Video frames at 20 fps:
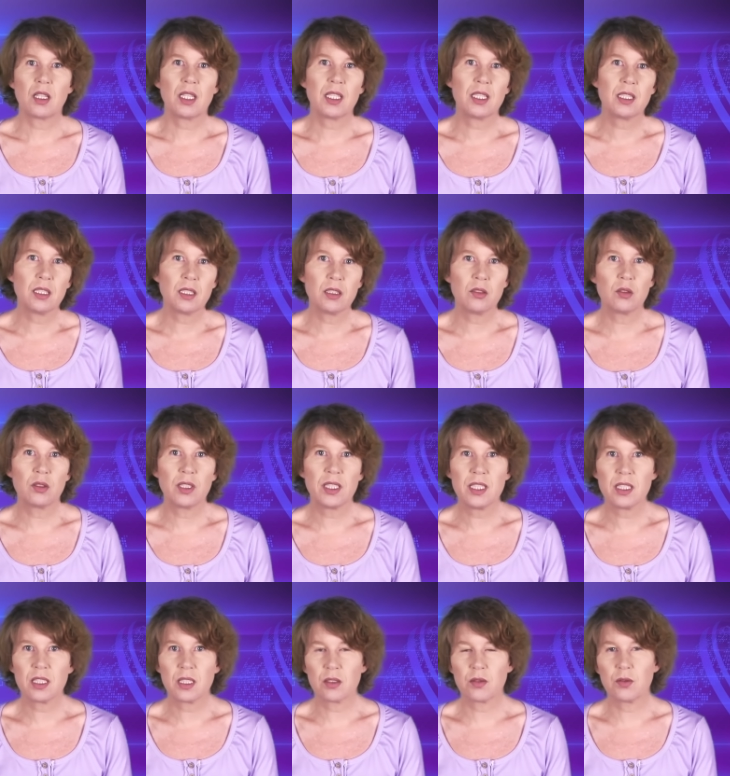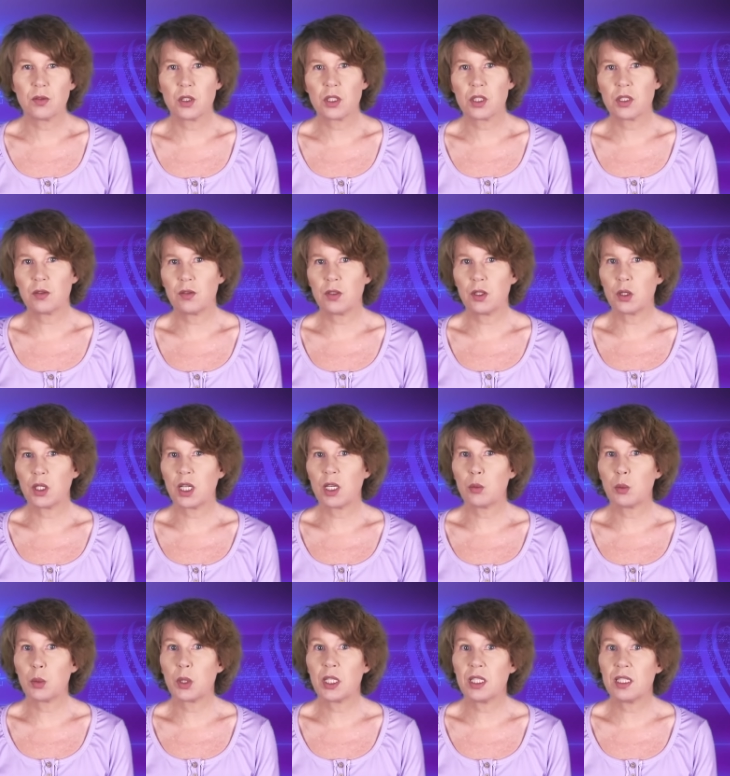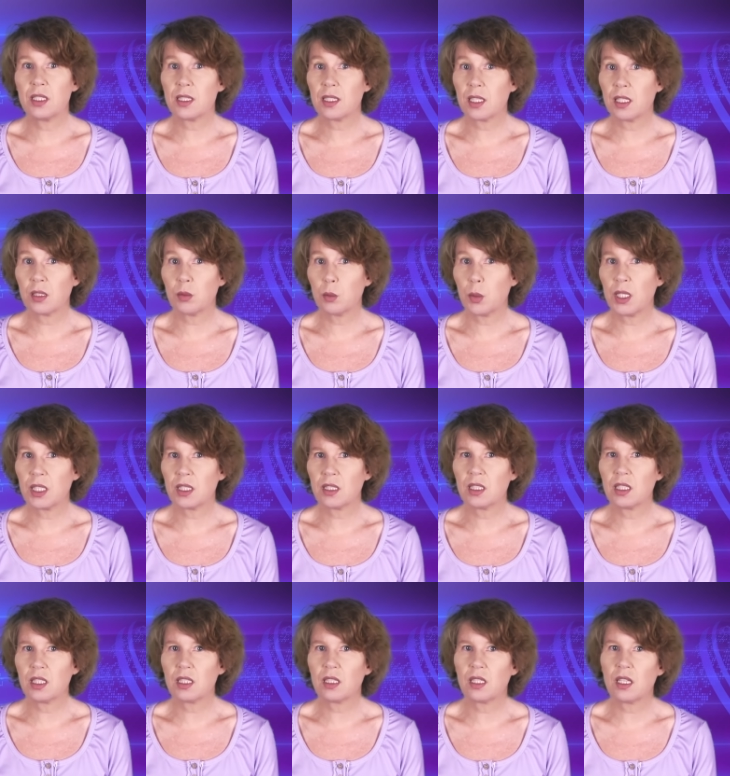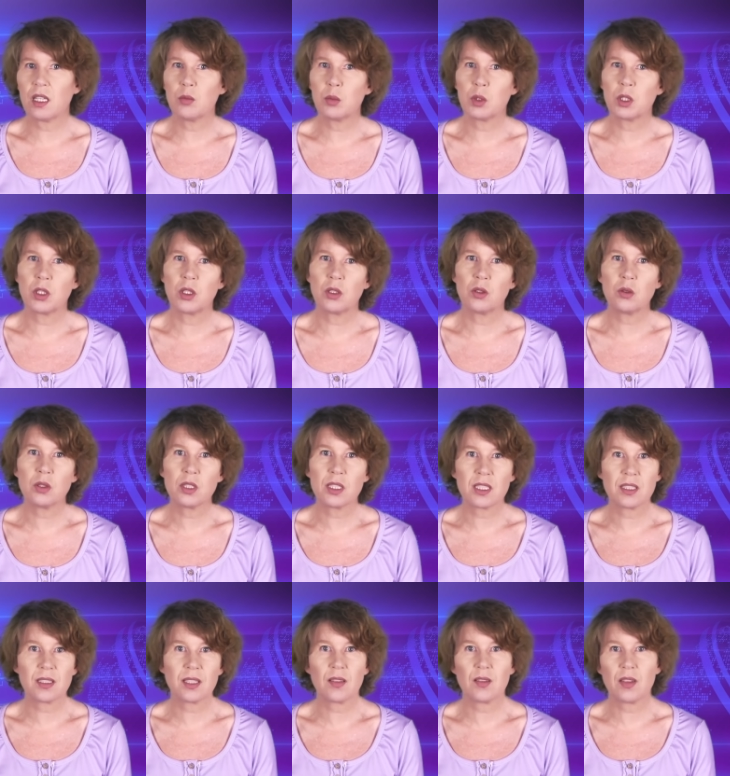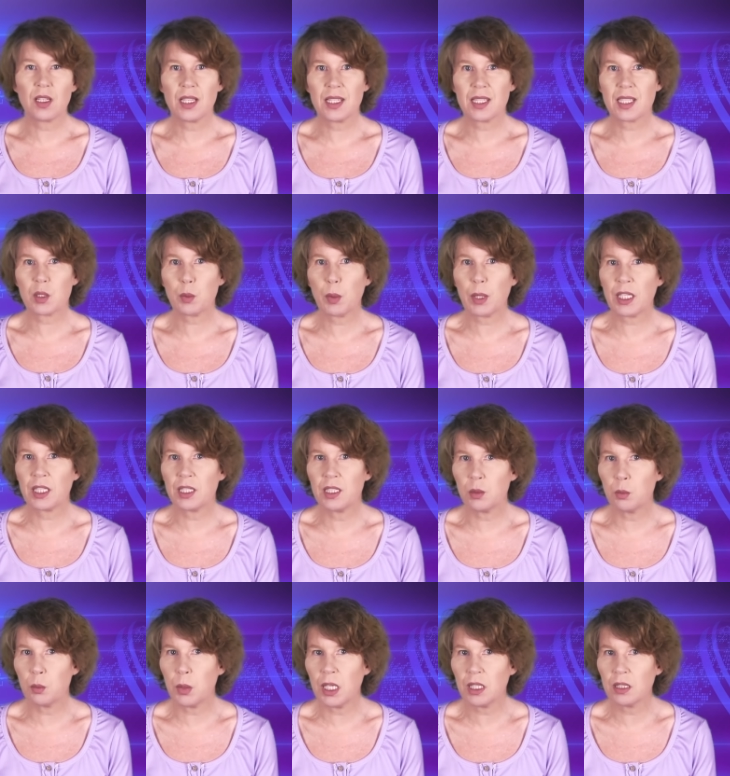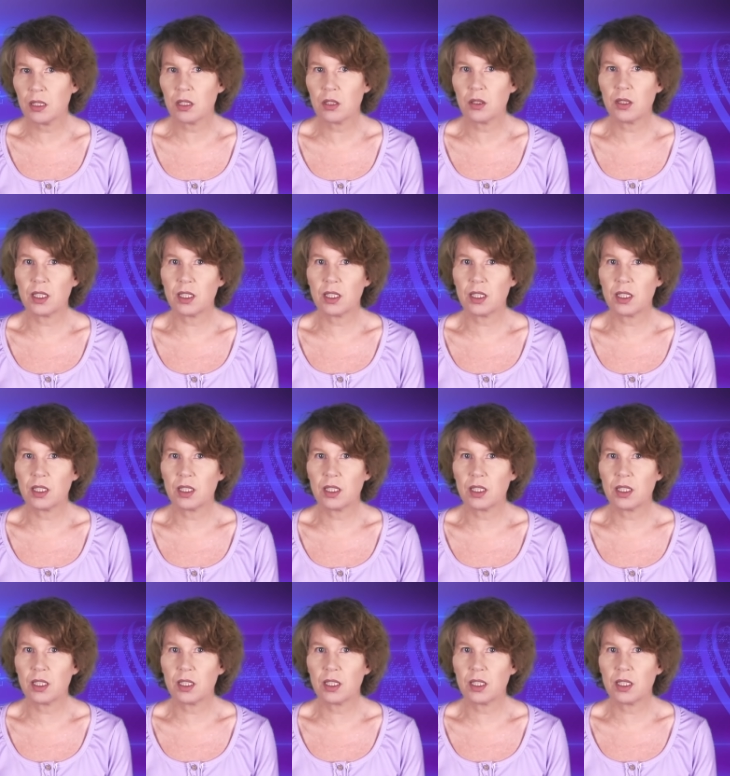likely reason fossil fuel companies are abandoning climate goals is that they expect demand to